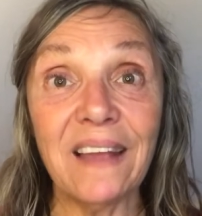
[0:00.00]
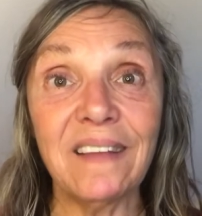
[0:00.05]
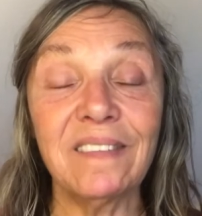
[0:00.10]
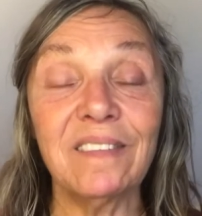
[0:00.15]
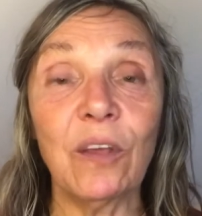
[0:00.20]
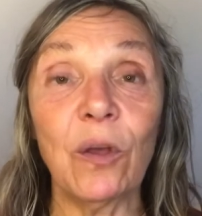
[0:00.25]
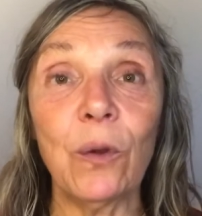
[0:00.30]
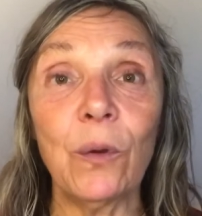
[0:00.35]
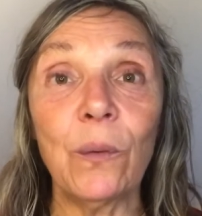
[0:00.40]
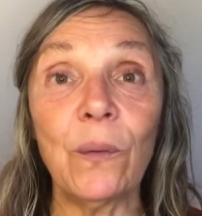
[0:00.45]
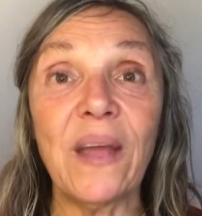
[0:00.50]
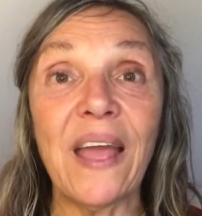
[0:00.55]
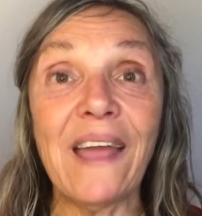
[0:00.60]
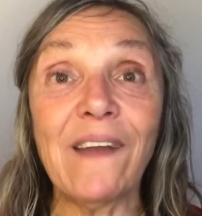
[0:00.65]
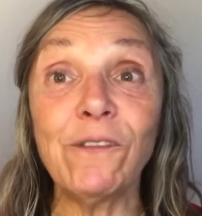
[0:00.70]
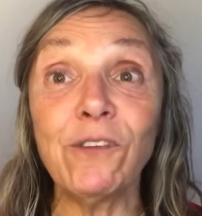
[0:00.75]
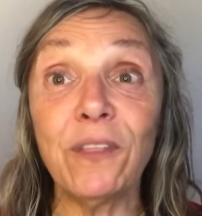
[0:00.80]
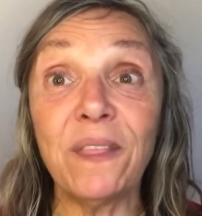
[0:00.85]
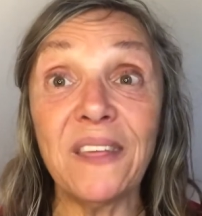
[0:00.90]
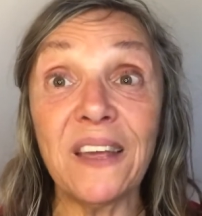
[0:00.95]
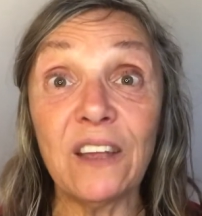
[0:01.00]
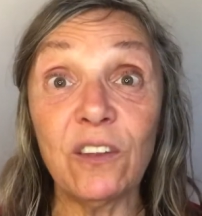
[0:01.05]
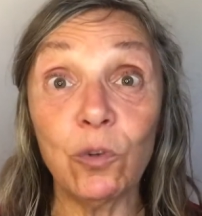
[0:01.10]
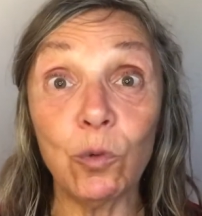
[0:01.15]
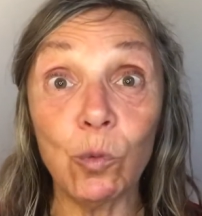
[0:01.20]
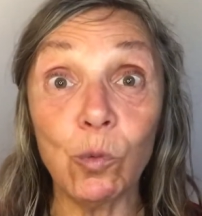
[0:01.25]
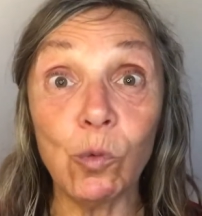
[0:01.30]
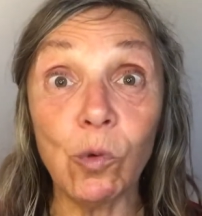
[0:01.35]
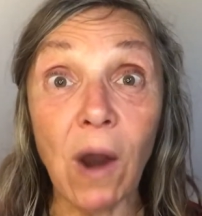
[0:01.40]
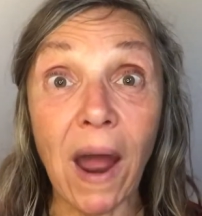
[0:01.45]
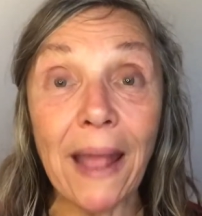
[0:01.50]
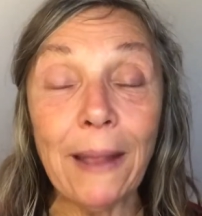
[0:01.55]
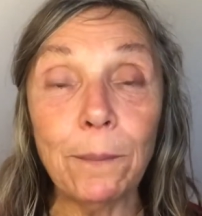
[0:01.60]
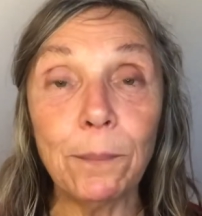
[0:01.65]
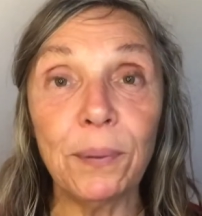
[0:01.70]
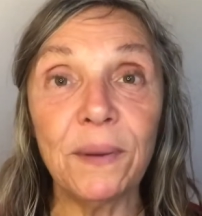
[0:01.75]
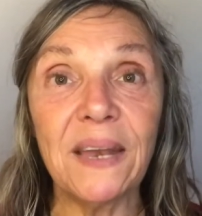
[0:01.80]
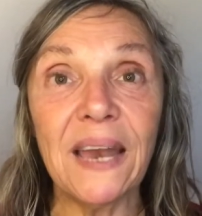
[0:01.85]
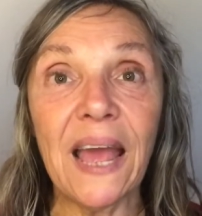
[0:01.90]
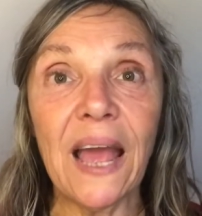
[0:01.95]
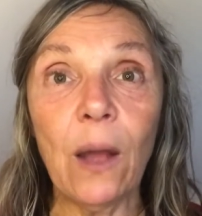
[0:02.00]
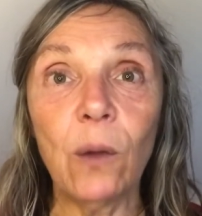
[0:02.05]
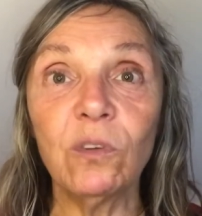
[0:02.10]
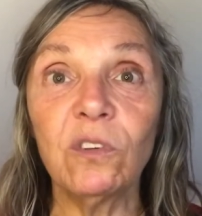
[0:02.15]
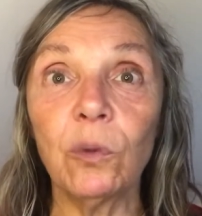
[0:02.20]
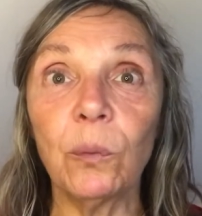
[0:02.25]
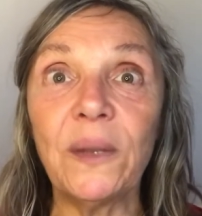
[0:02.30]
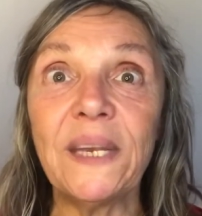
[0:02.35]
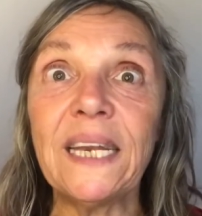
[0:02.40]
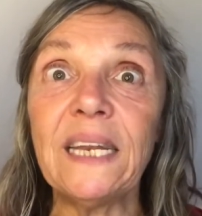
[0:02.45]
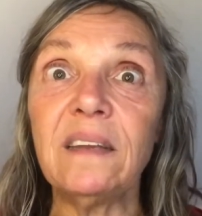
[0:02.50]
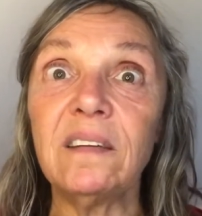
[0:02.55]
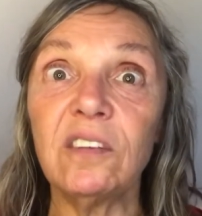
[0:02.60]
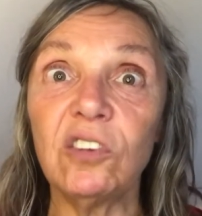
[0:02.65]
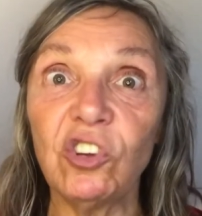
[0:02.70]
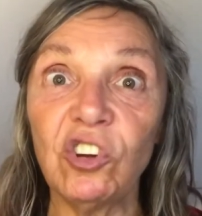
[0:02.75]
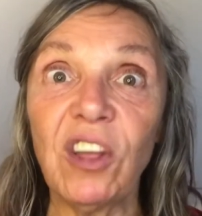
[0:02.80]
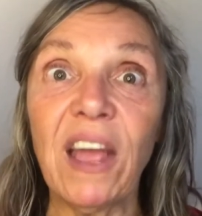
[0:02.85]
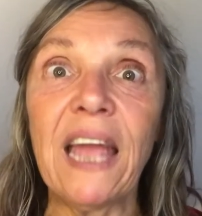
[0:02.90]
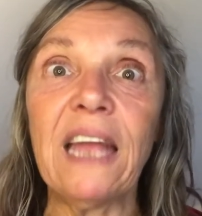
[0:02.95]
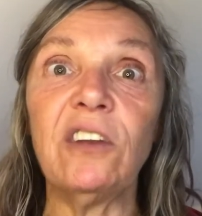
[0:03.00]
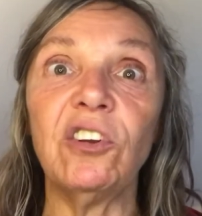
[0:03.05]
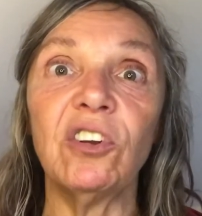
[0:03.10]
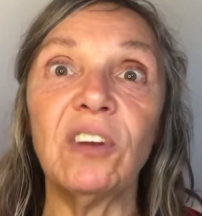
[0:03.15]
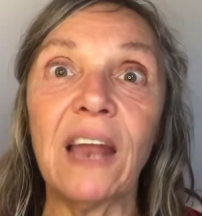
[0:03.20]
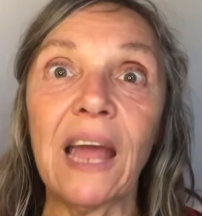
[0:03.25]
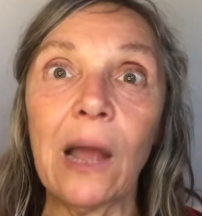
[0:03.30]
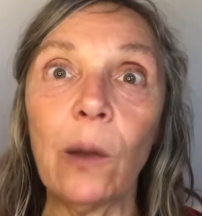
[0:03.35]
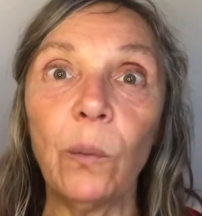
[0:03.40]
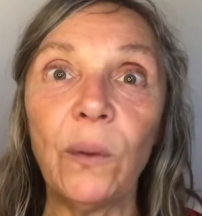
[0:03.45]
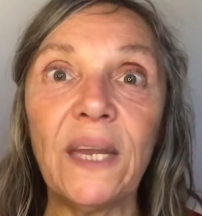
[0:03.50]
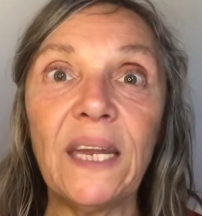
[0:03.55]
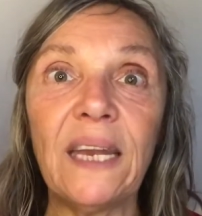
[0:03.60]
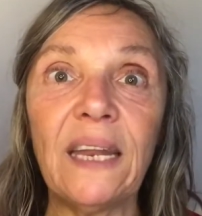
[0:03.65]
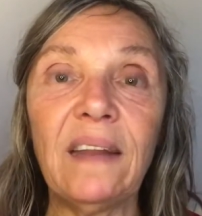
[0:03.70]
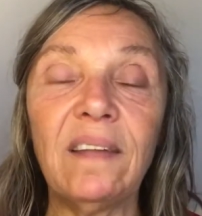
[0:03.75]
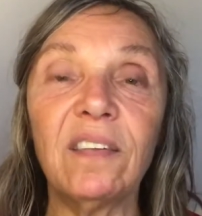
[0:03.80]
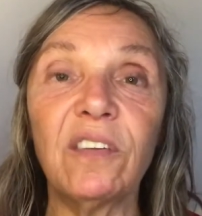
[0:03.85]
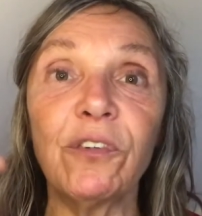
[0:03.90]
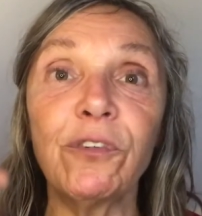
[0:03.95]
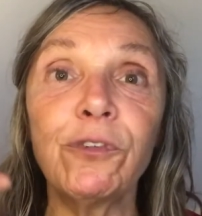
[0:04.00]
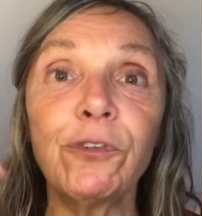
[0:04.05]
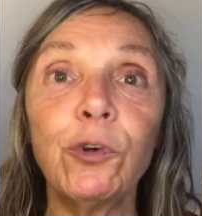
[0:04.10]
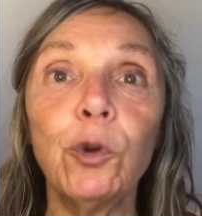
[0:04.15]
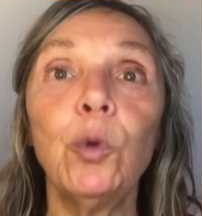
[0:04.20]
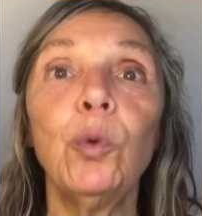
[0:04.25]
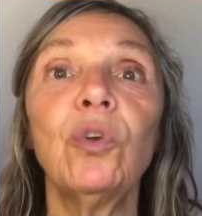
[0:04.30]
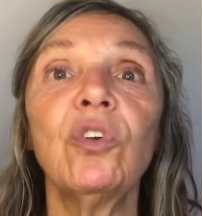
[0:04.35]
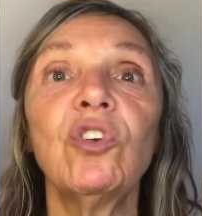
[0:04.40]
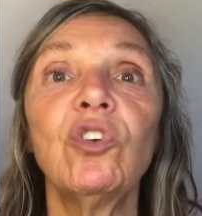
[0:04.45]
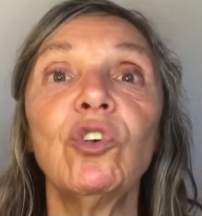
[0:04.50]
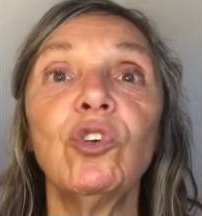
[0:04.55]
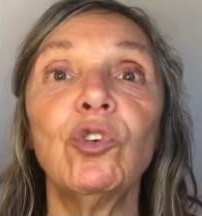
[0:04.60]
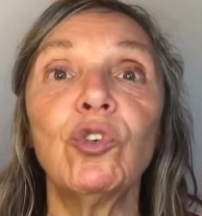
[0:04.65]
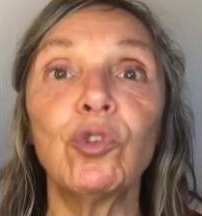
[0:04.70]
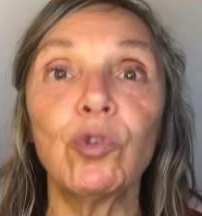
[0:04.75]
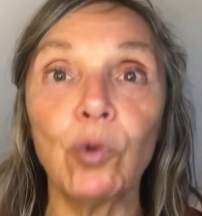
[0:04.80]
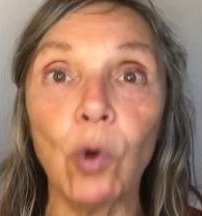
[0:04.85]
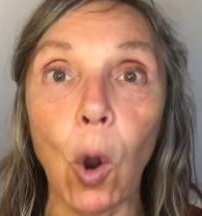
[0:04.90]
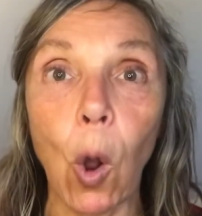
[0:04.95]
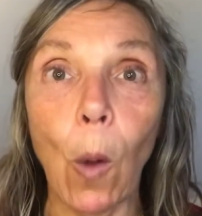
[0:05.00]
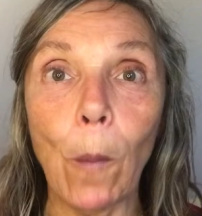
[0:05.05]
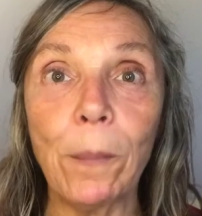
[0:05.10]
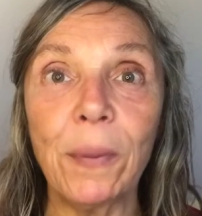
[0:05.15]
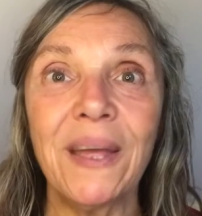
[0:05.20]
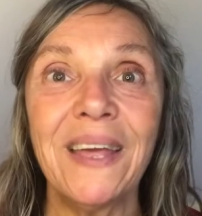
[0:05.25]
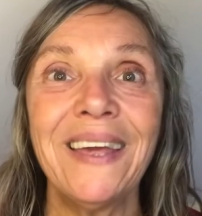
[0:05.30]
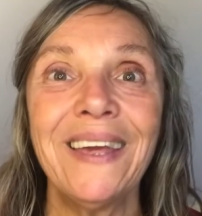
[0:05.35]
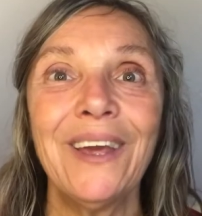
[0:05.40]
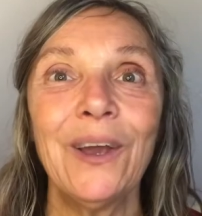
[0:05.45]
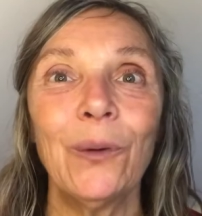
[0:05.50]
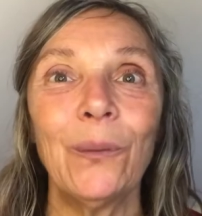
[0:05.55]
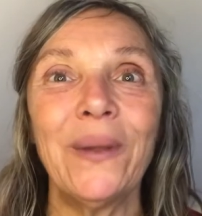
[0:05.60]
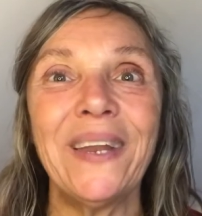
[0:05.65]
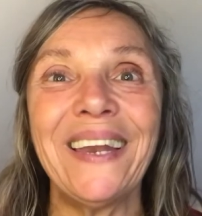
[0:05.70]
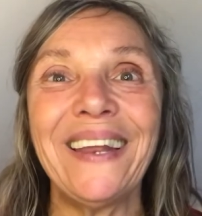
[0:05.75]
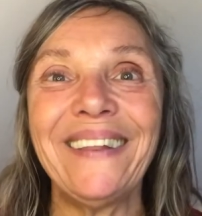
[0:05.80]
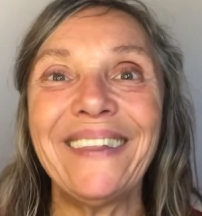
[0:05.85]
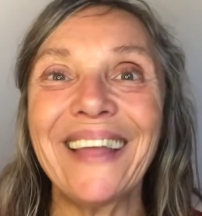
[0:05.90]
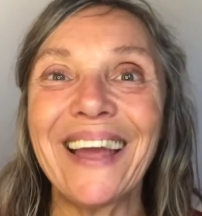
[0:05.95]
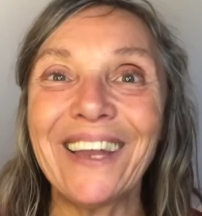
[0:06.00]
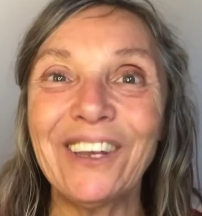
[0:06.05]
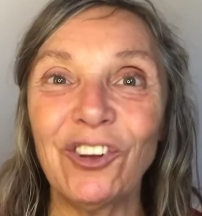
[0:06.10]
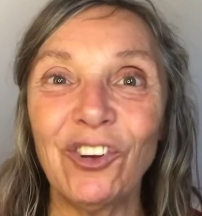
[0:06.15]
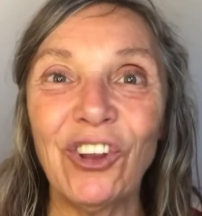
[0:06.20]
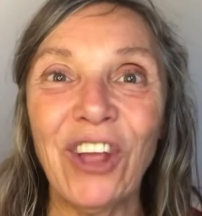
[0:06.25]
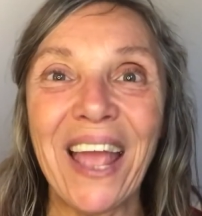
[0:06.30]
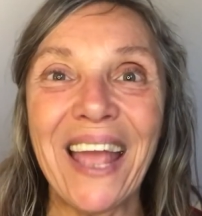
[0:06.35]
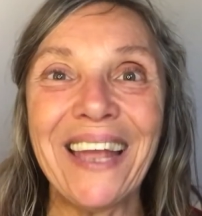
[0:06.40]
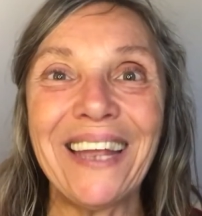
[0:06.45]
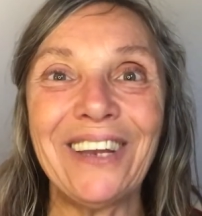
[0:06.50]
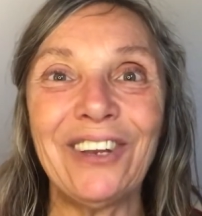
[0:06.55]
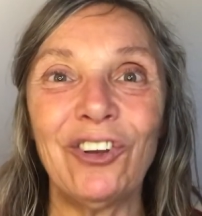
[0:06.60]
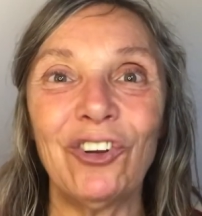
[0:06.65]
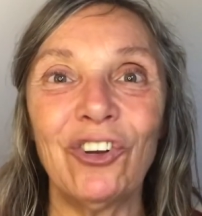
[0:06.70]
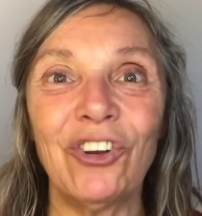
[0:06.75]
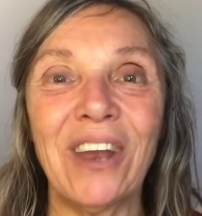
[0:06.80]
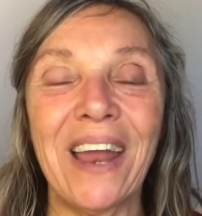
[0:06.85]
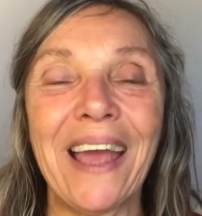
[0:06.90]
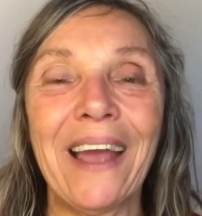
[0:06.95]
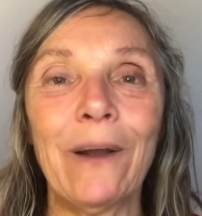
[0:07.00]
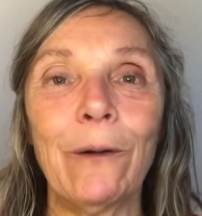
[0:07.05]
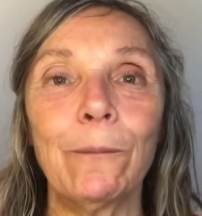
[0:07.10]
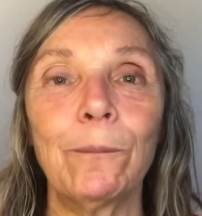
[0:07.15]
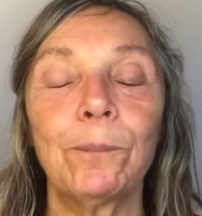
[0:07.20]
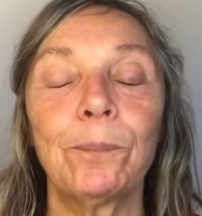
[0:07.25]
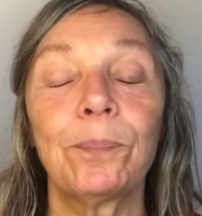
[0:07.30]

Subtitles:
so everything is ripe now, so we need to change. Now we need the fruits to drop. We need that change now.